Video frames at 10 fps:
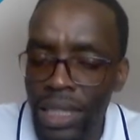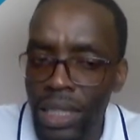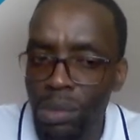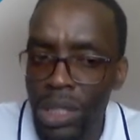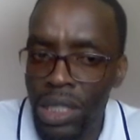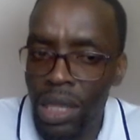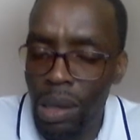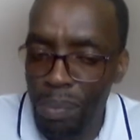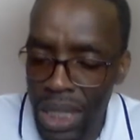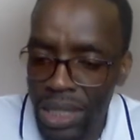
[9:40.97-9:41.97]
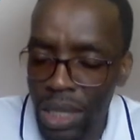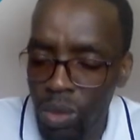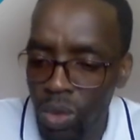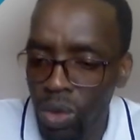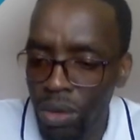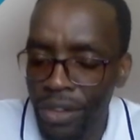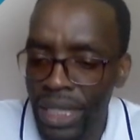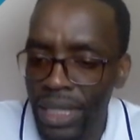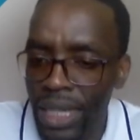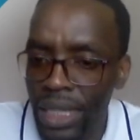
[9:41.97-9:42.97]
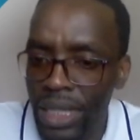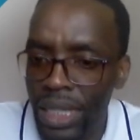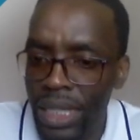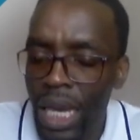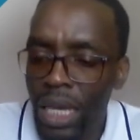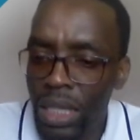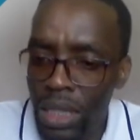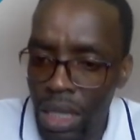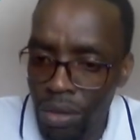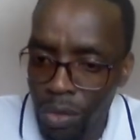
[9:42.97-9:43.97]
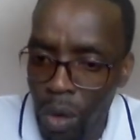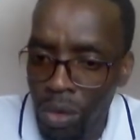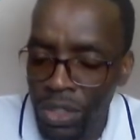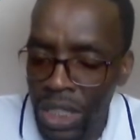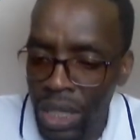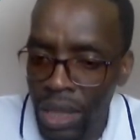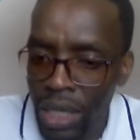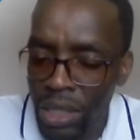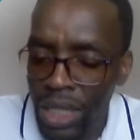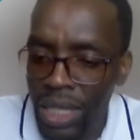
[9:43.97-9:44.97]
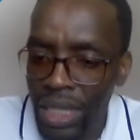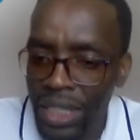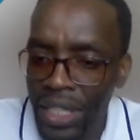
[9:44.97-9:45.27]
it means the person who got vaccinated is involved in the transaction,